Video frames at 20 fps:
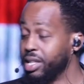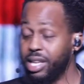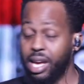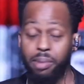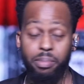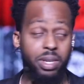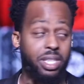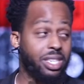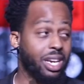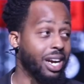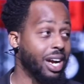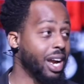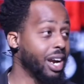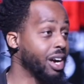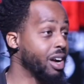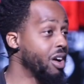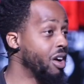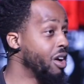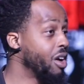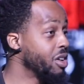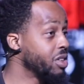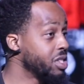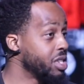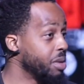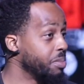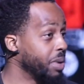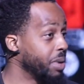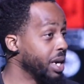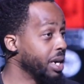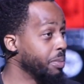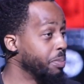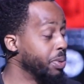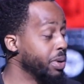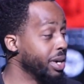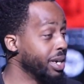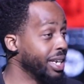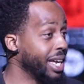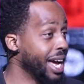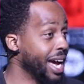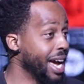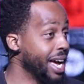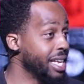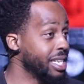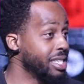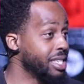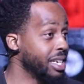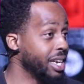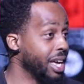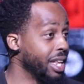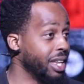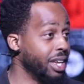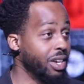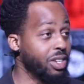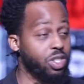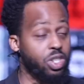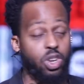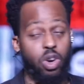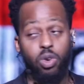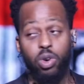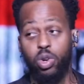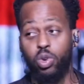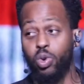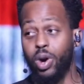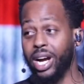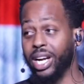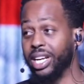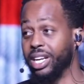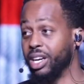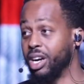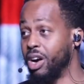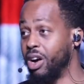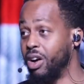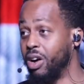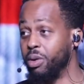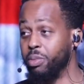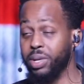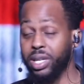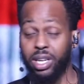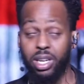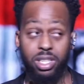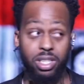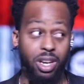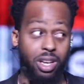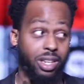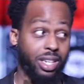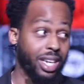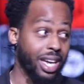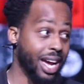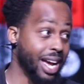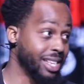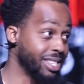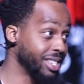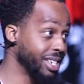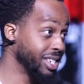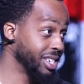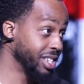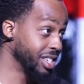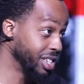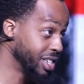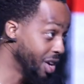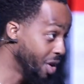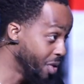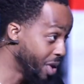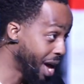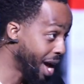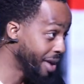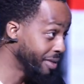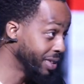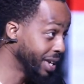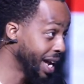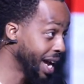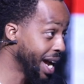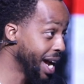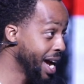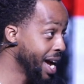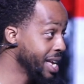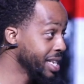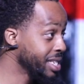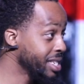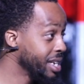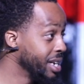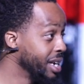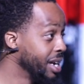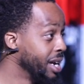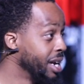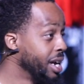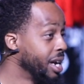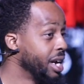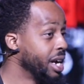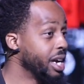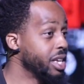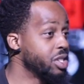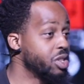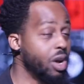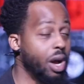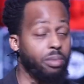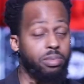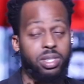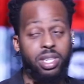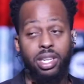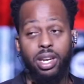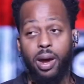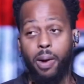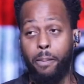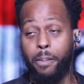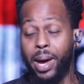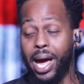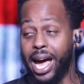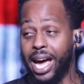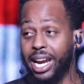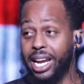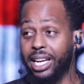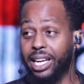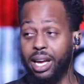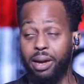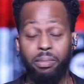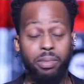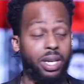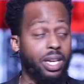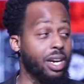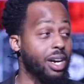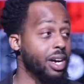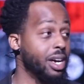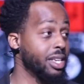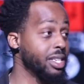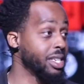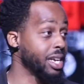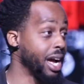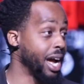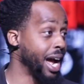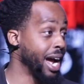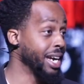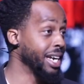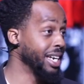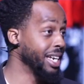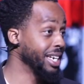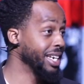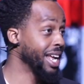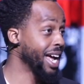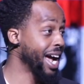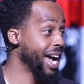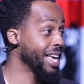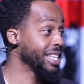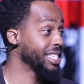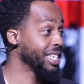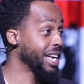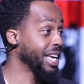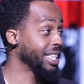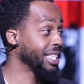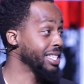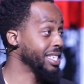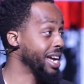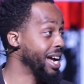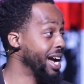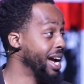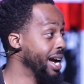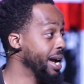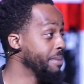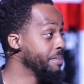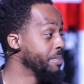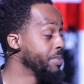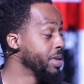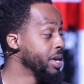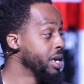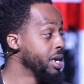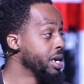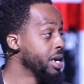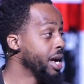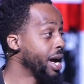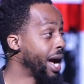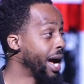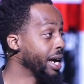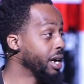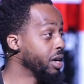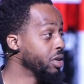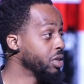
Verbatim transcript: that means I gotta call somebody to put gas, and there's no one who I can call because all the gas stations don't have gas. And so I'm sitting there panicking because I need gas. And at the time, I